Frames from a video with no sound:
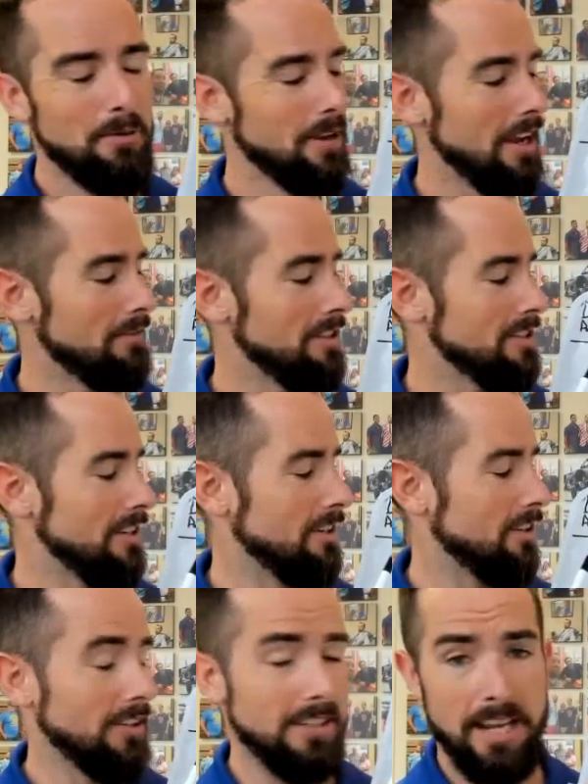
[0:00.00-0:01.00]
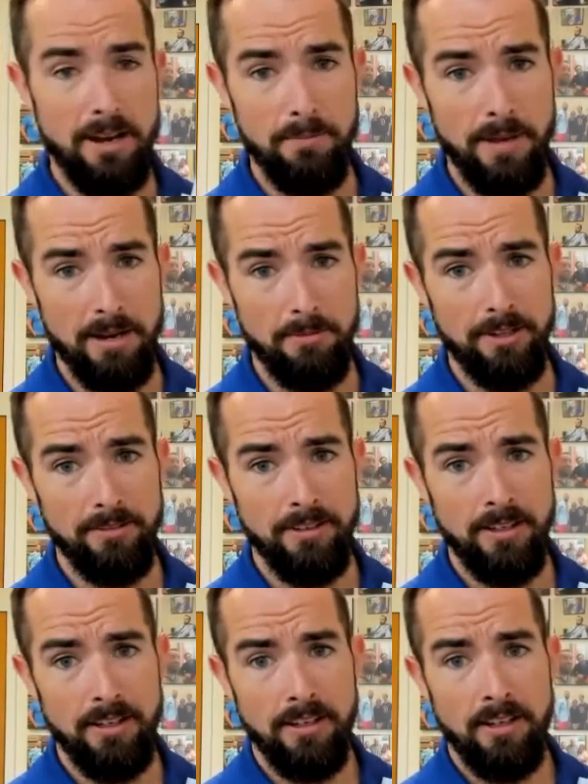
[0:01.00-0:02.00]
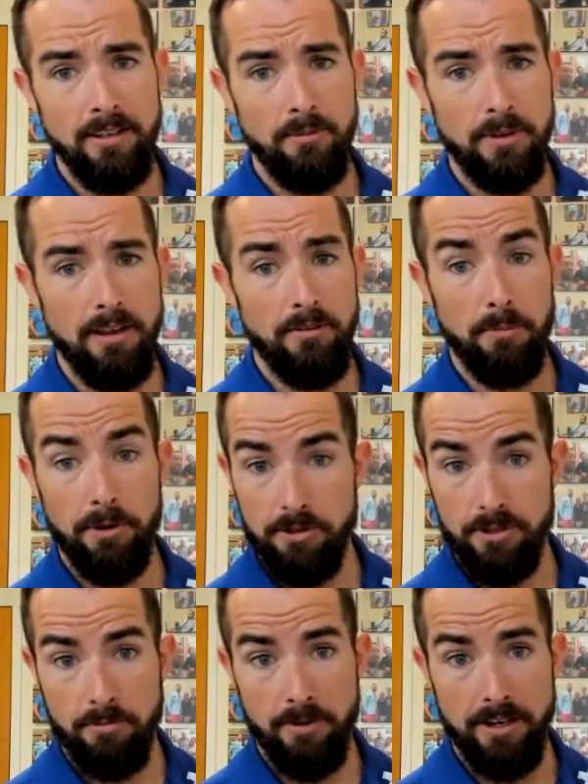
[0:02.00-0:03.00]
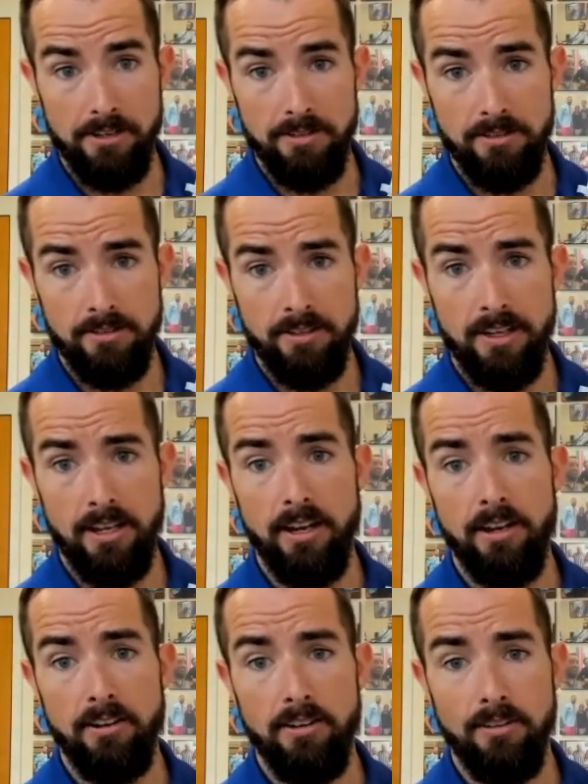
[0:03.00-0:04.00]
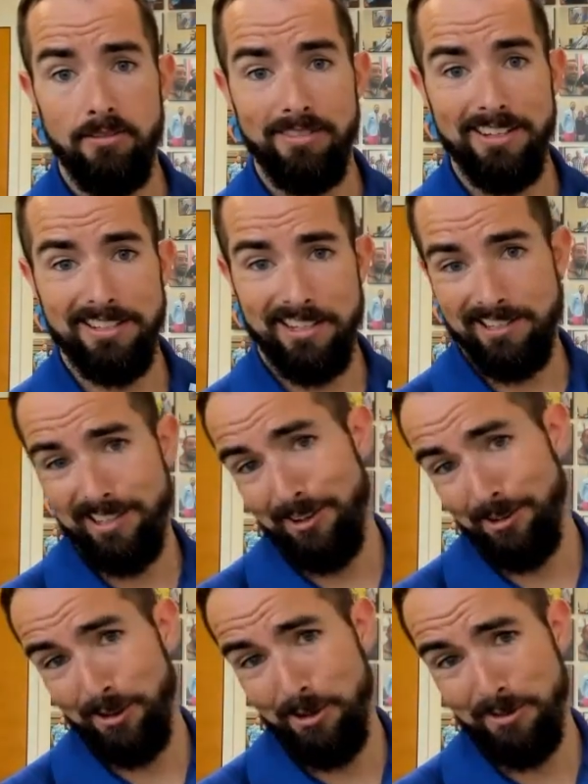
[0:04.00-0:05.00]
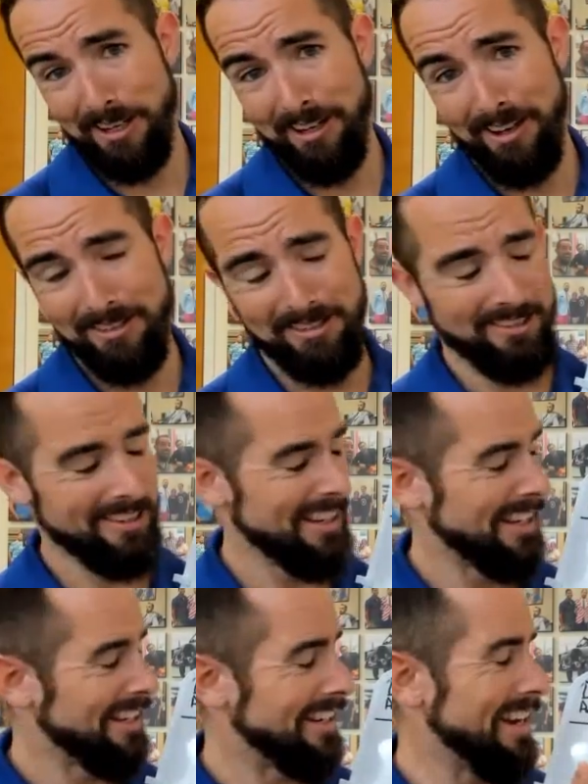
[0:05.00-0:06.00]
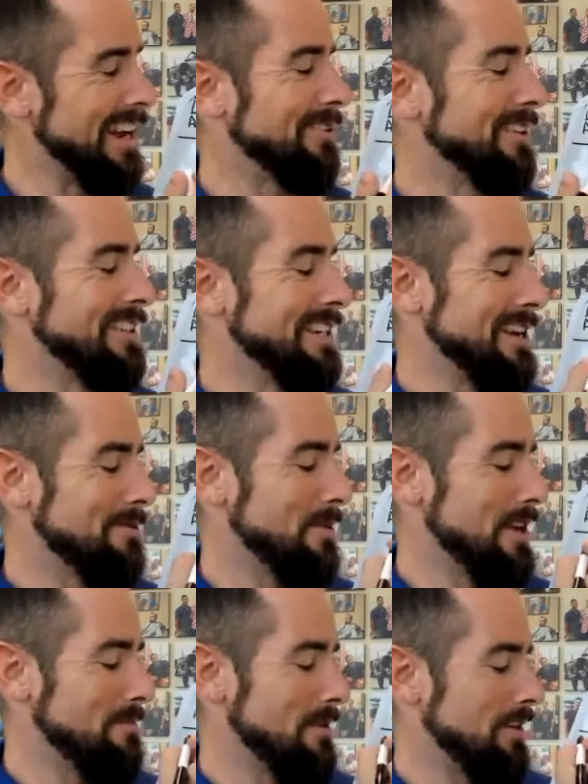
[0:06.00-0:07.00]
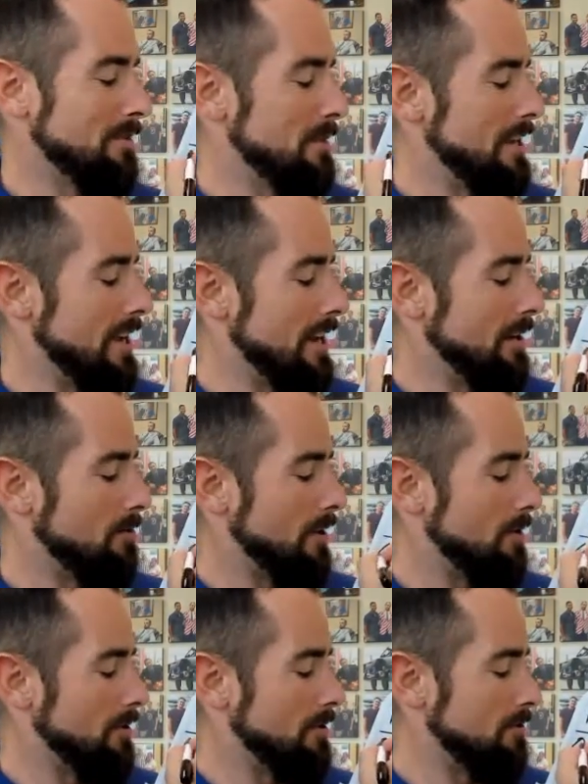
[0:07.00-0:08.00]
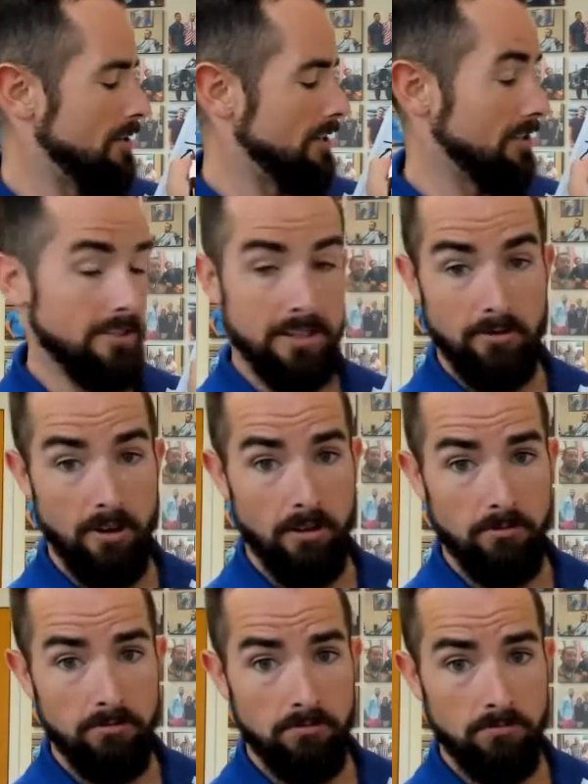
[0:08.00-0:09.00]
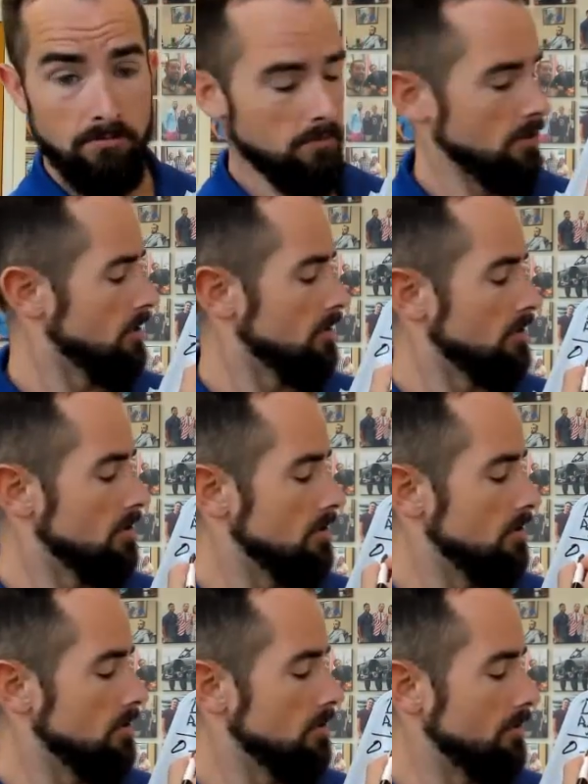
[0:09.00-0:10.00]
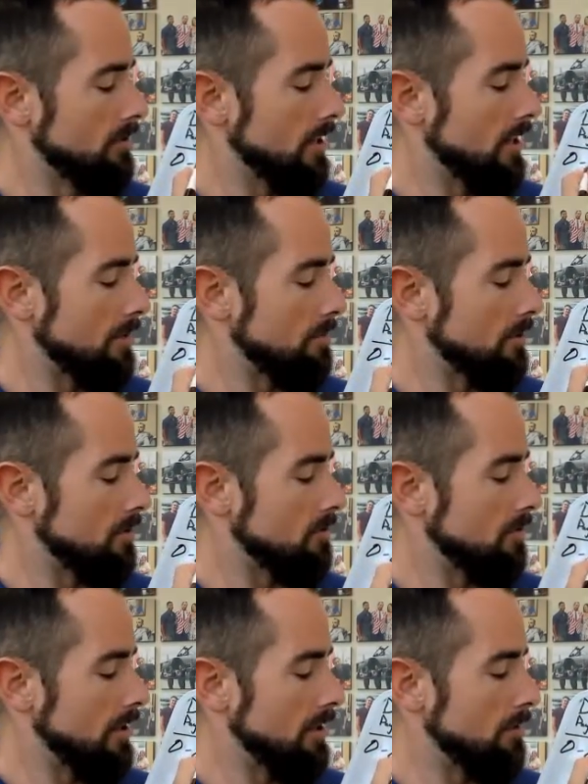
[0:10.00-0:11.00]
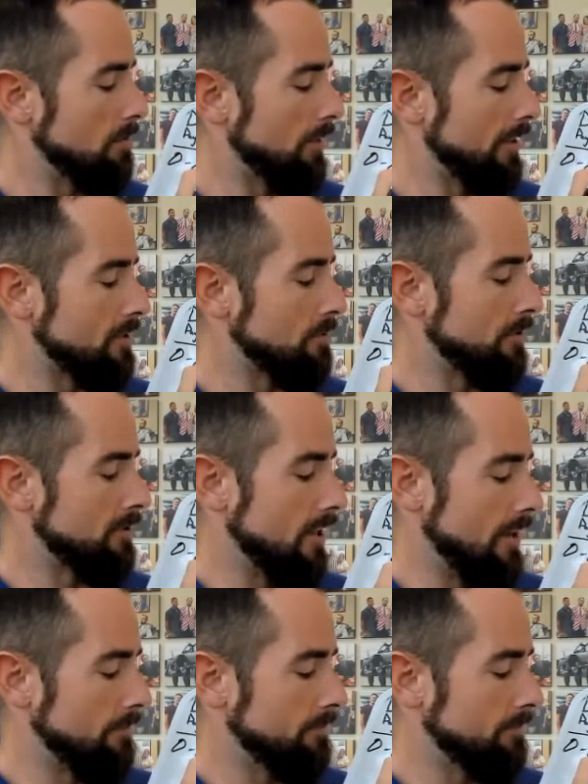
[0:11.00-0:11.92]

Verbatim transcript: we have this thing called a down payment. We have a purchase price and these things called closing costs. Now, a down payment could be anywhere between zero to, we'll say, up to 20 plus percent.